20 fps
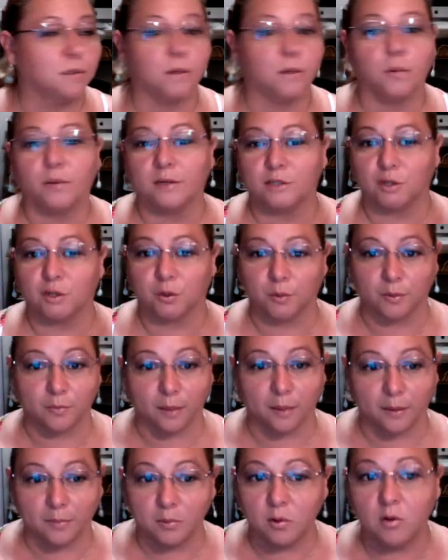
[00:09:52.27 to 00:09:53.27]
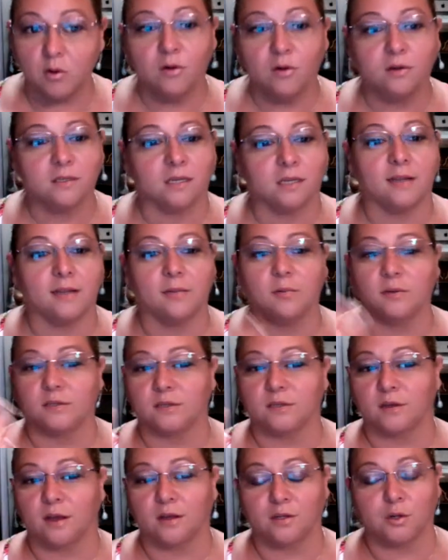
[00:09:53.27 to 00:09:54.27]
So I was showing my books, and I was
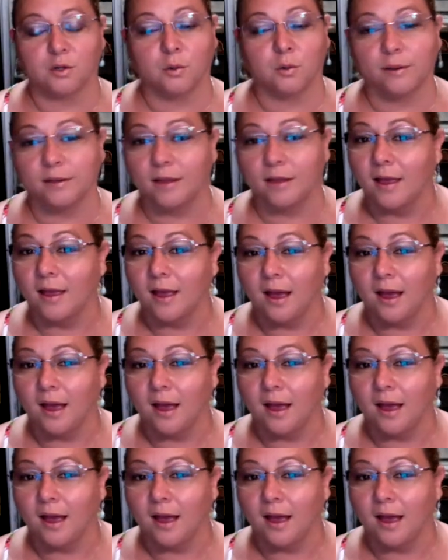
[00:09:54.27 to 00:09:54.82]
showing